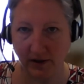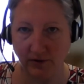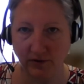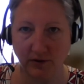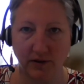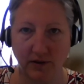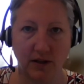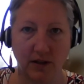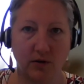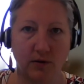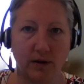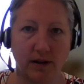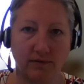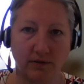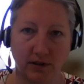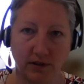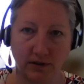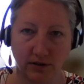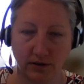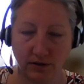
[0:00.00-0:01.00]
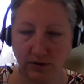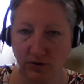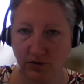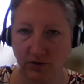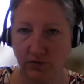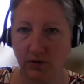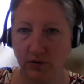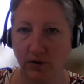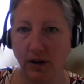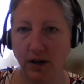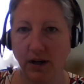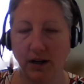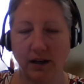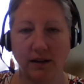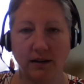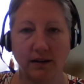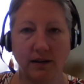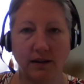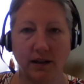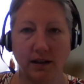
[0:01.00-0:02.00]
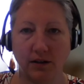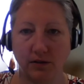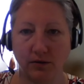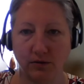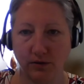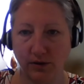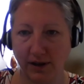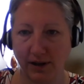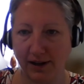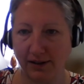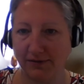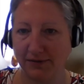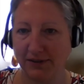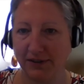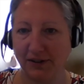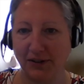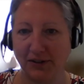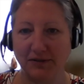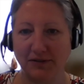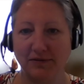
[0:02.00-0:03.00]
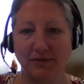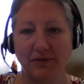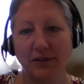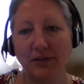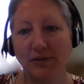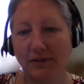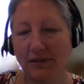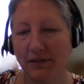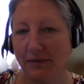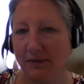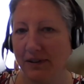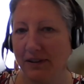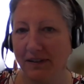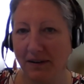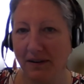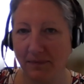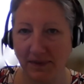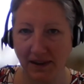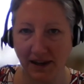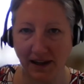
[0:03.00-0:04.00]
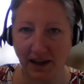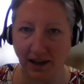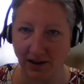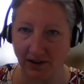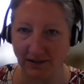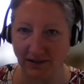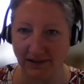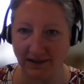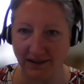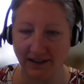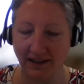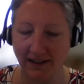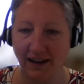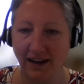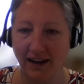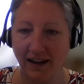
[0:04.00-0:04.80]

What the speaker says: So they don't have to search for it. They don't have to confuse it with something else.